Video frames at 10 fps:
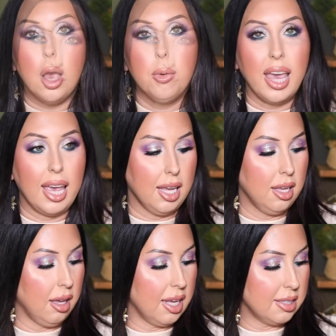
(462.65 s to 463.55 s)

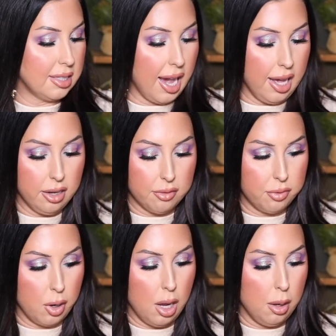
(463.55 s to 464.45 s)
Okay, aside
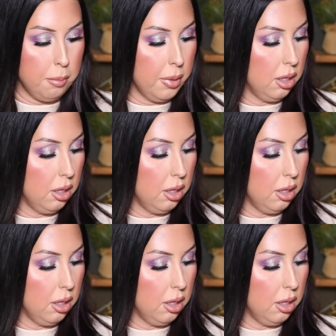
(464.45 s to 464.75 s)
from